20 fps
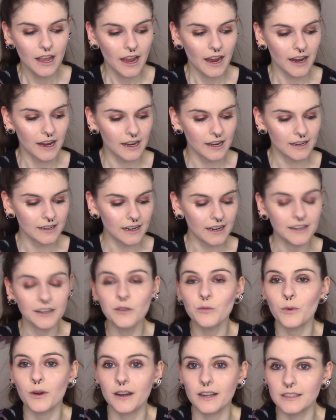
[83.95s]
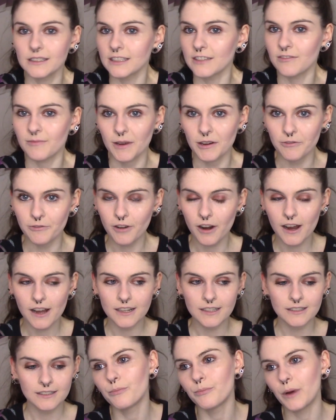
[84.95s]
And I didn't want to leave my
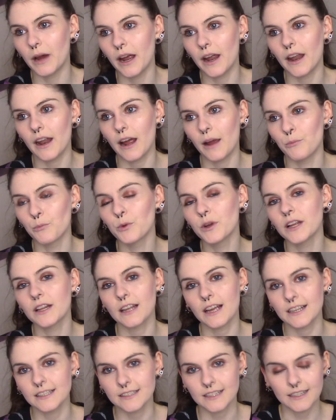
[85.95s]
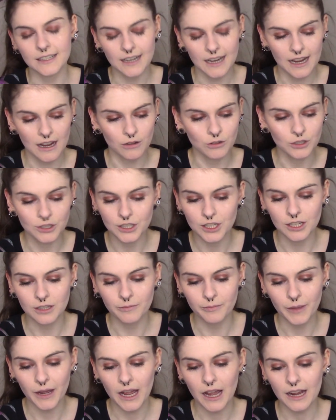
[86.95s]
friends, but I'm realizing now,
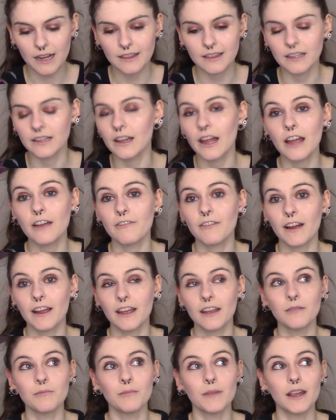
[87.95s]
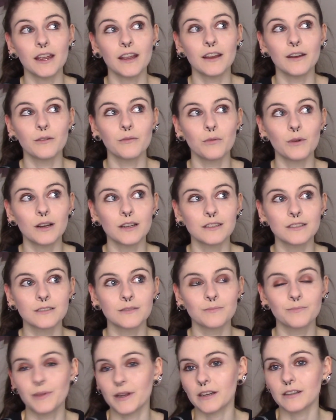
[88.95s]
looking back, the life I had made
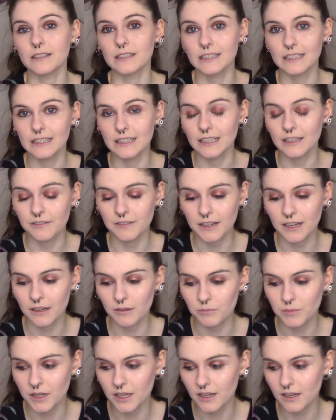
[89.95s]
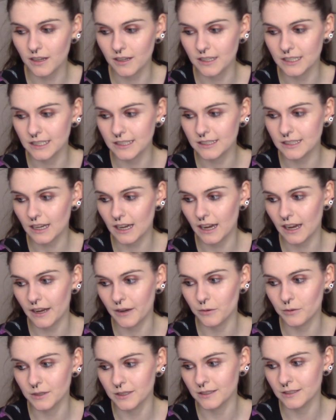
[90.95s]
was barely living because
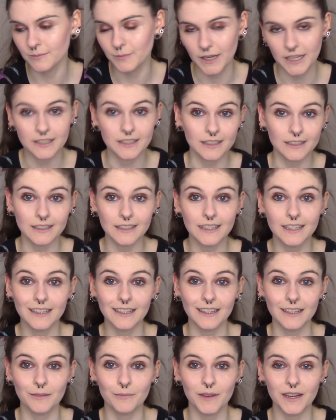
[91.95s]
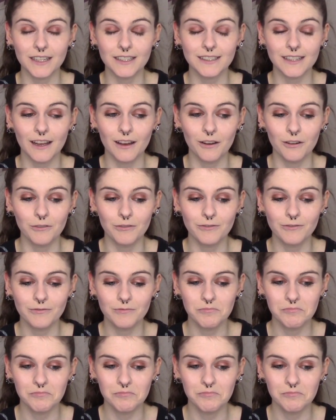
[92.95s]
I was basically killing myself